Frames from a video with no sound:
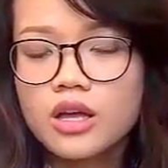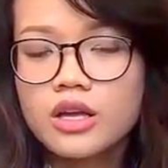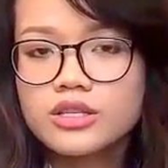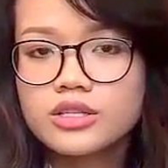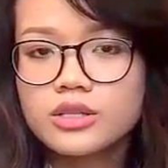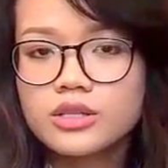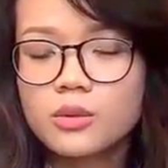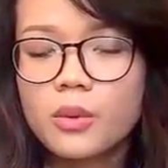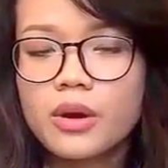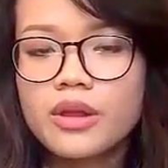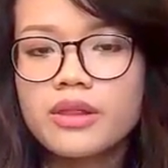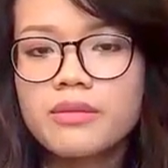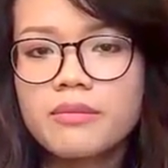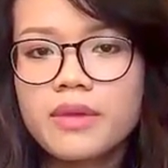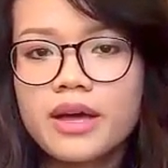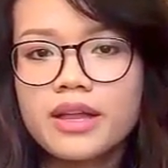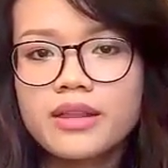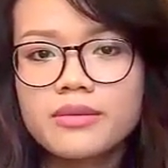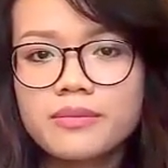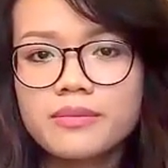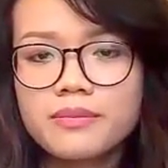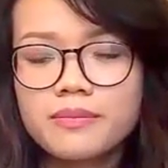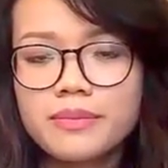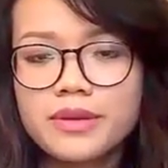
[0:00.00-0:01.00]
So 1
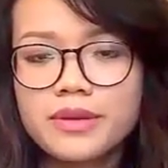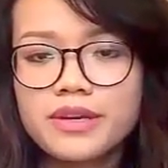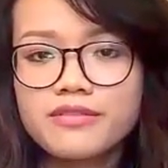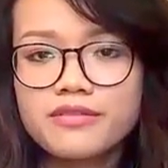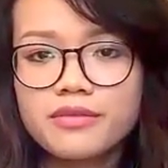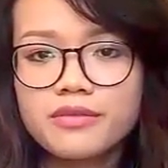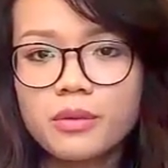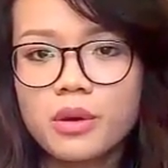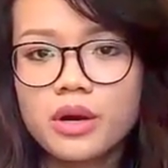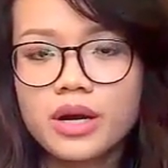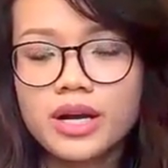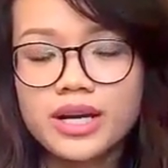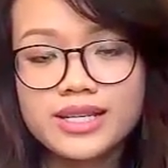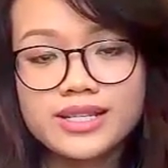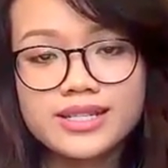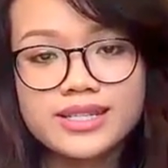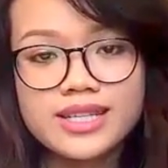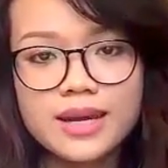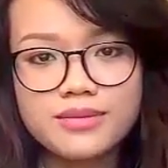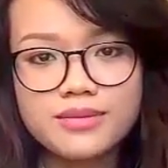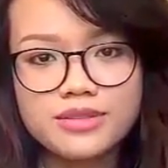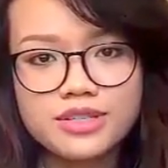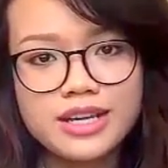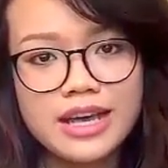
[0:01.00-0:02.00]
month before
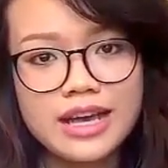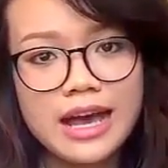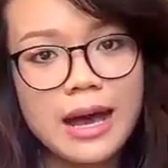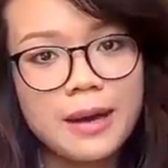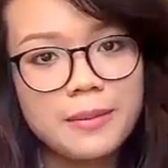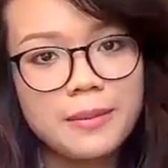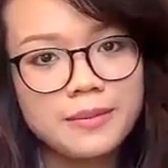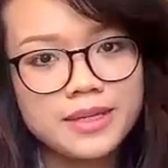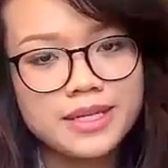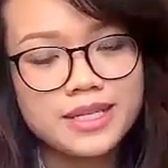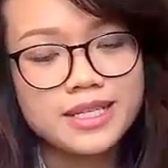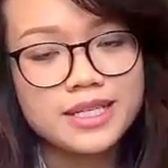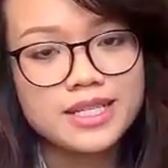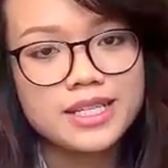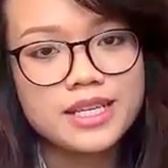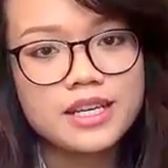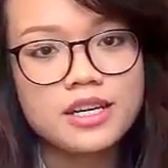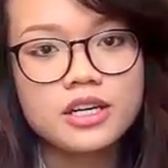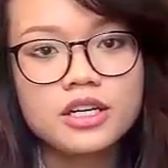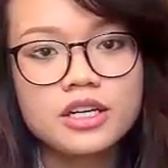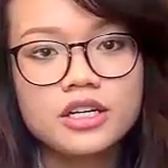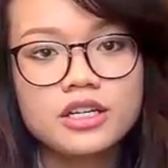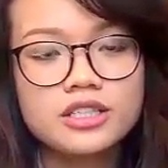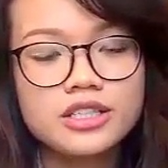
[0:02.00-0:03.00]
conception happened,
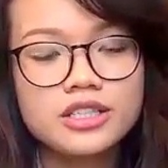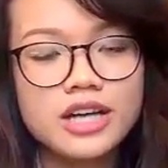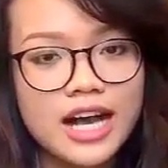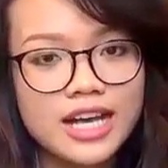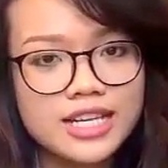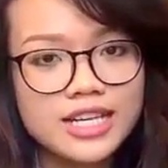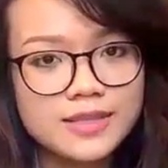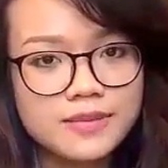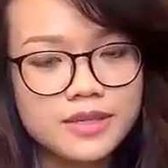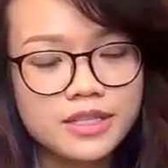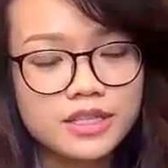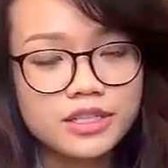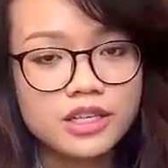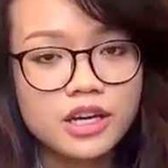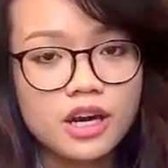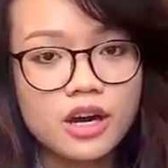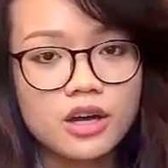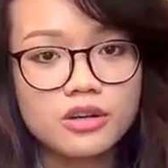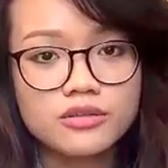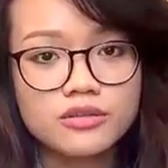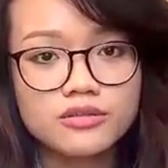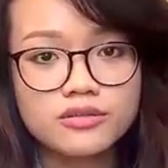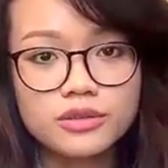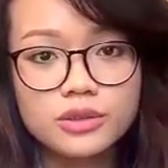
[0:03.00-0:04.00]
her husband
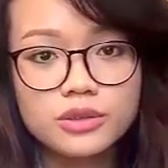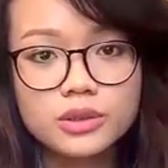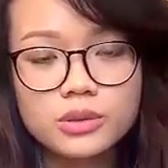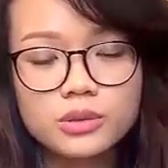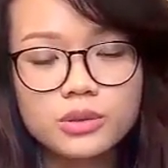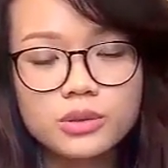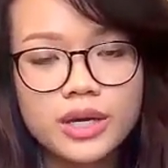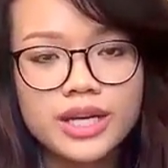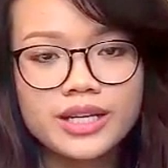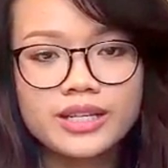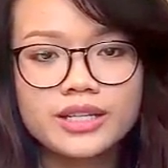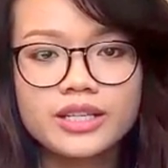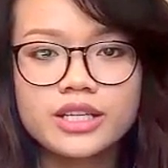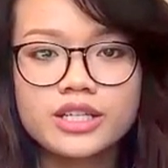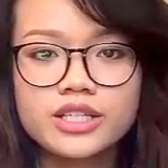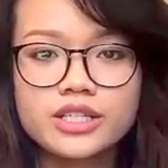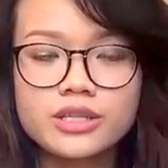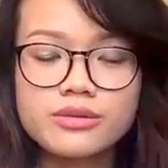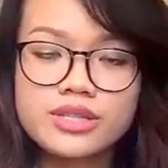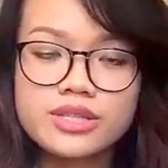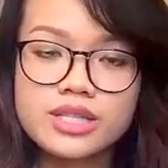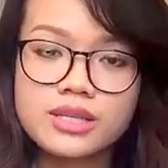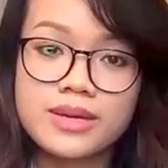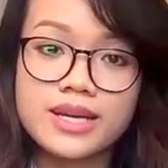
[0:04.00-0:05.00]
got a flu and he
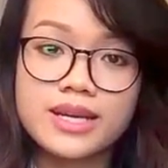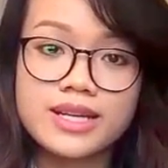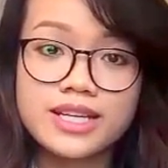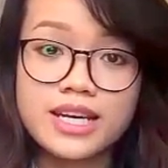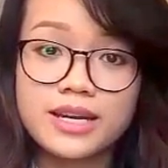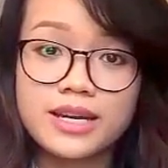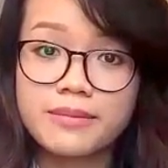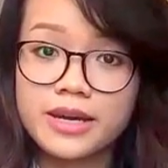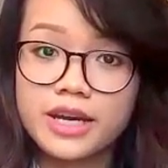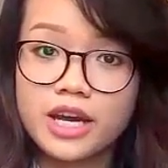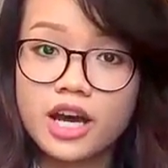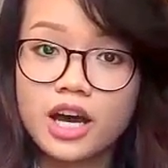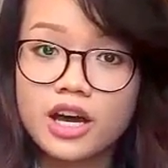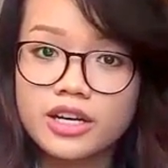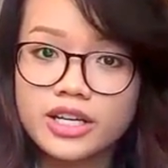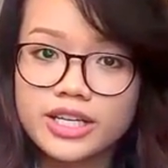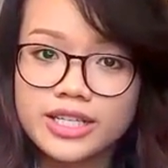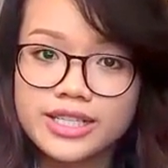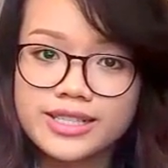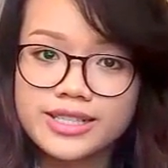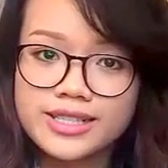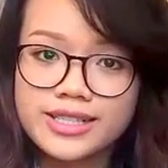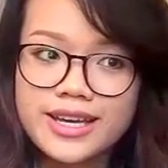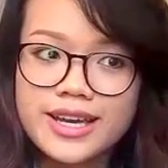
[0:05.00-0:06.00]
took some
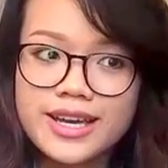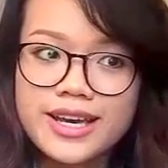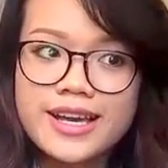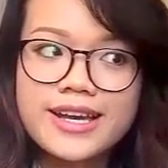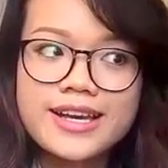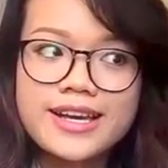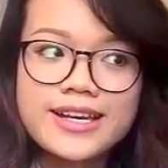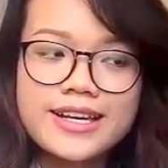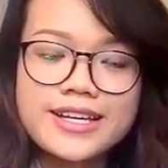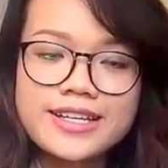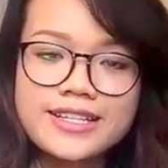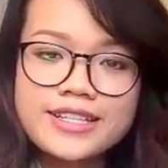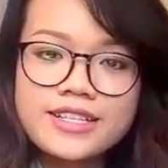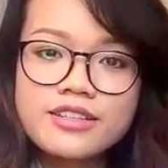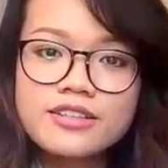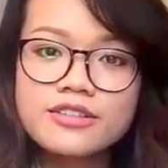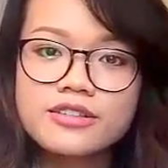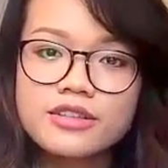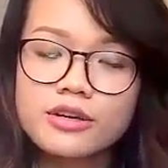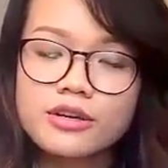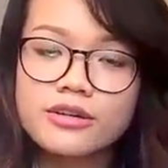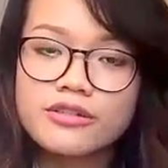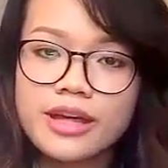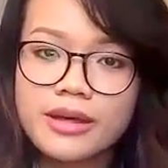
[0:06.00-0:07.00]
antibiotics. He didn't
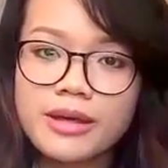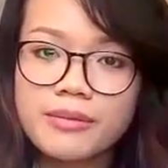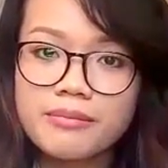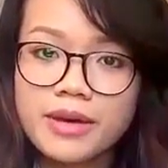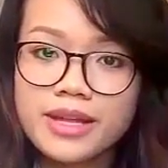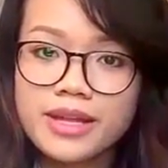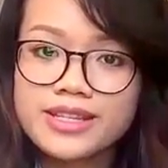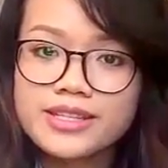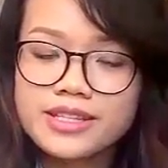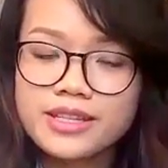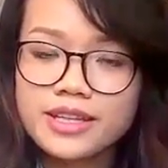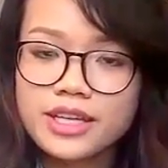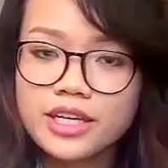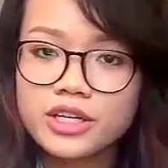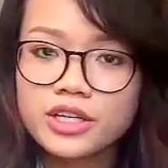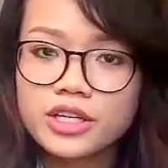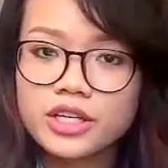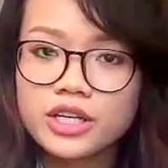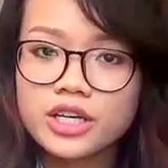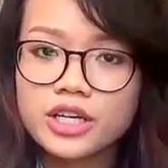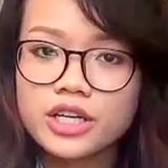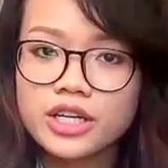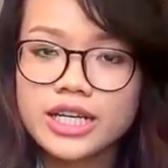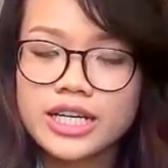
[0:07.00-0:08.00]
know that months
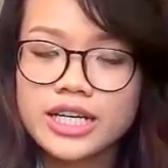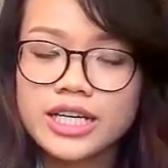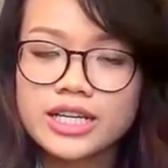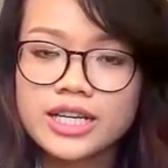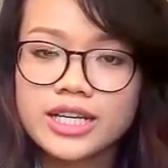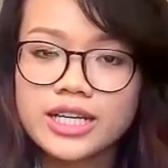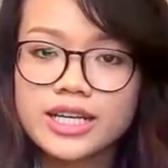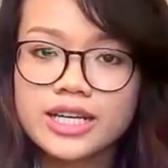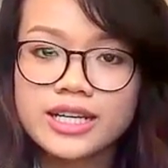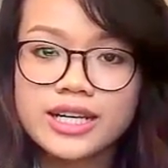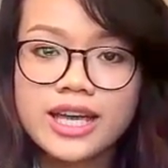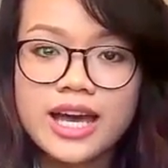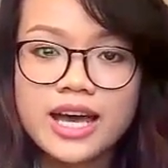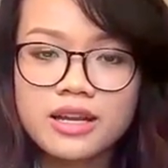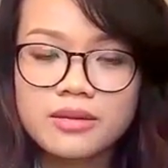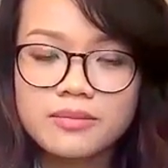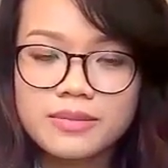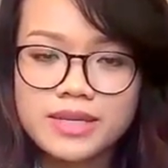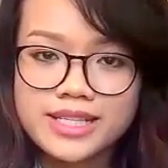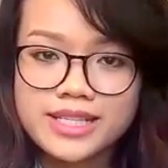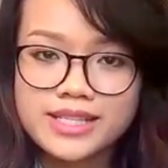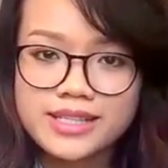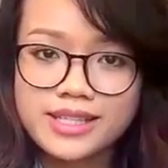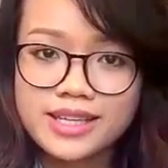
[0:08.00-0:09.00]
later, in an
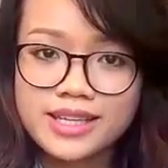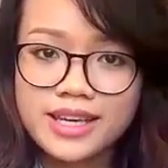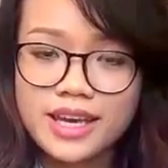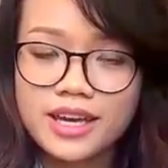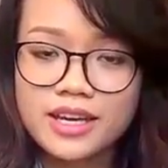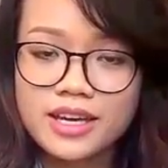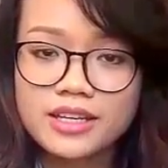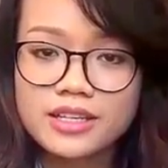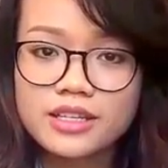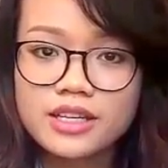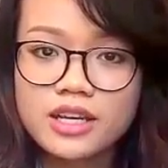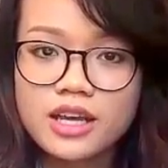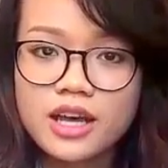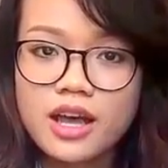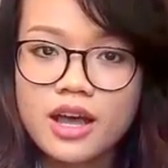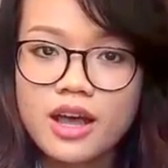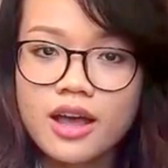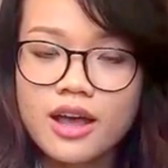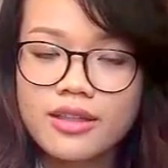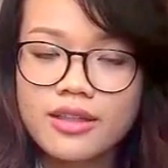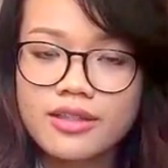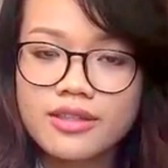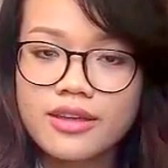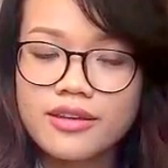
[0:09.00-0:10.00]
anatomy scan,
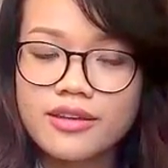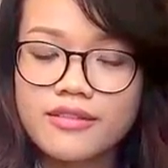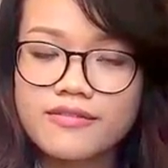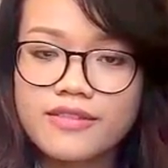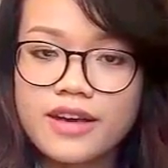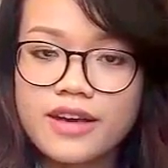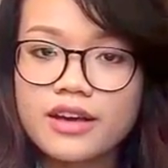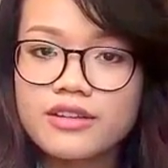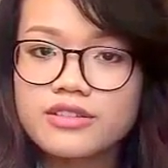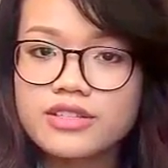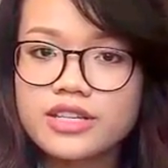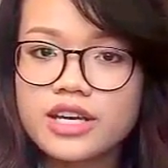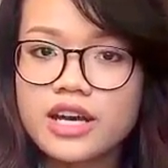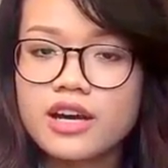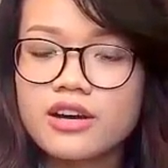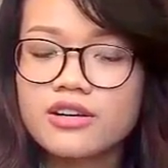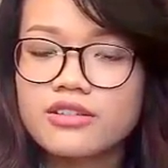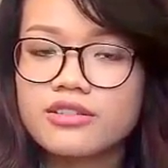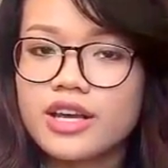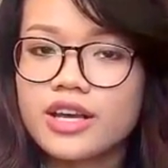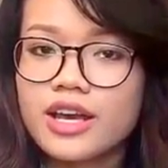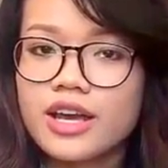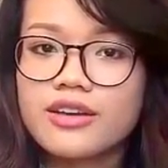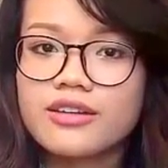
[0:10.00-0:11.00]
they found
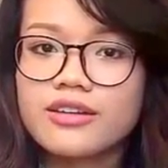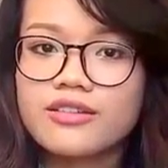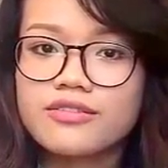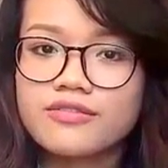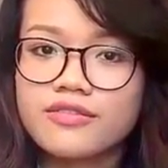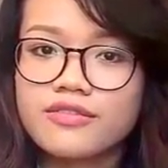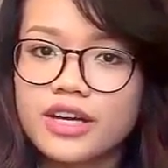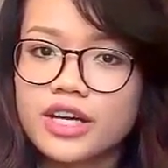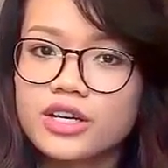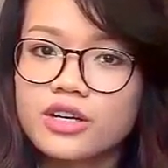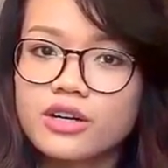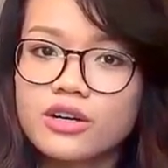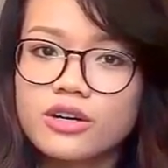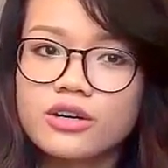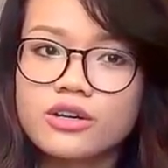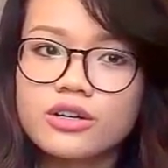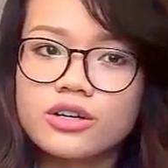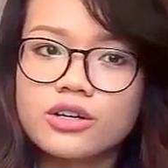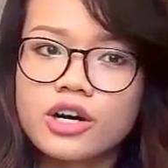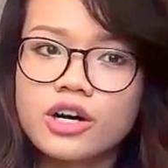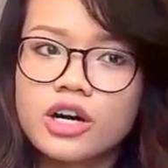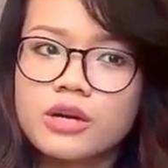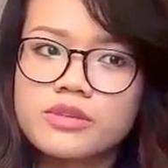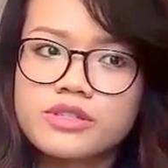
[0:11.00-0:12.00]
out a fatal
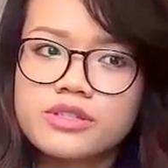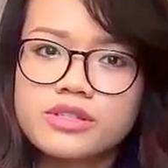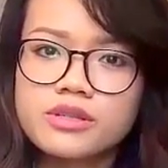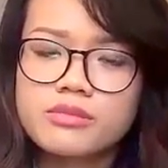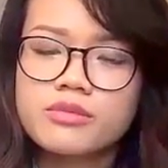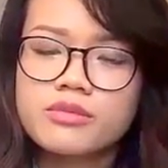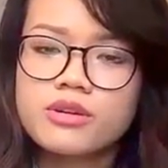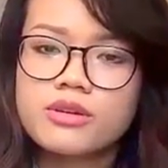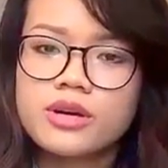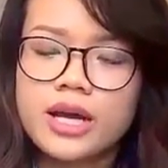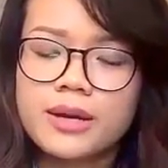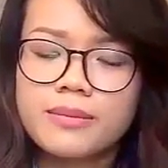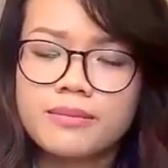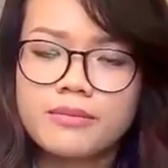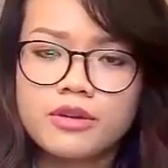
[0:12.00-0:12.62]
chromosomal